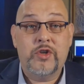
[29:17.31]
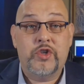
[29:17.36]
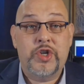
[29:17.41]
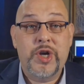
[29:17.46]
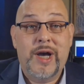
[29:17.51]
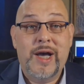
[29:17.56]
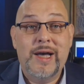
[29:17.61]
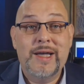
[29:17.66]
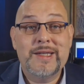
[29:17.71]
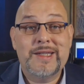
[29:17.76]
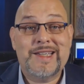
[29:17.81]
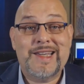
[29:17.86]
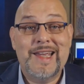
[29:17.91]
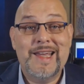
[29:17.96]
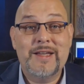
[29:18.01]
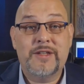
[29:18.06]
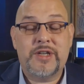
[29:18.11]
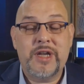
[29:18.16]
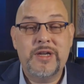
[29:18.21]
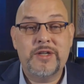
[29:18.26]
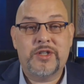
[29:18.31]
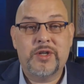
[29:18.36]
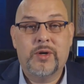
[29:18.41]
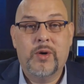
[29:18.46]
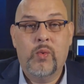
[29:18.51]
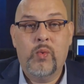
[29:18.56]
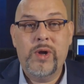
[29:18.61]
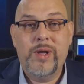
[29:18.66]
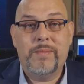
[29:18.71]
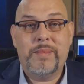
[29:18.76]
John says, "Is there
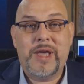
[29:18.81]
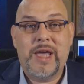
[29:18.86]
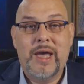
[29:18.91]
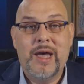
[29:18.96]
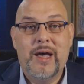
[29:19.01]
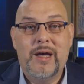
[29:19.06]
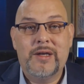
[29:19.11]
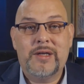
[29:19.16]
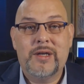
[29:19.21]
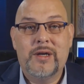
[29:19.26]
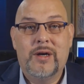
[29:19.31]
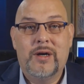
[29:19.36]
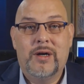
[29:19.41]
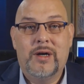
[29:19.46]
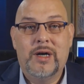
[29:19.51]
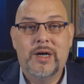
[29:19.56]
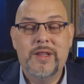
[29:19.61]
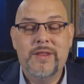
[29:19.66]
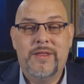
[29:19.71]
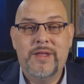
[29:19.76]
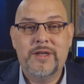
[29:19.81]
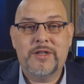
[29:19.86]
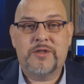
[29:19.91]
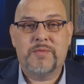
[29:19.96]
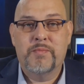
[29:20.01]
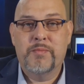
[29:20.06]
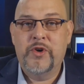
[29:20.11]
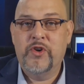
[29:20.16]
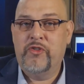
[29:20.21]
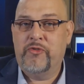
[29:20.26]
a whip count on this
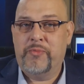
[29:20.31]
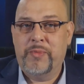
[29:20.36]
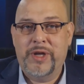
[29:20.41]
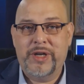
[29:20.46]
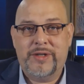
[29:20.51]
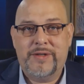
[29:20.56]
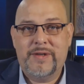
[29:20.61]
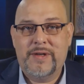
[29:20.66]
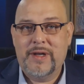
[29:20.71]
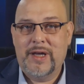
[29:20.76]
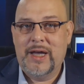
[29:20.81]
movement?"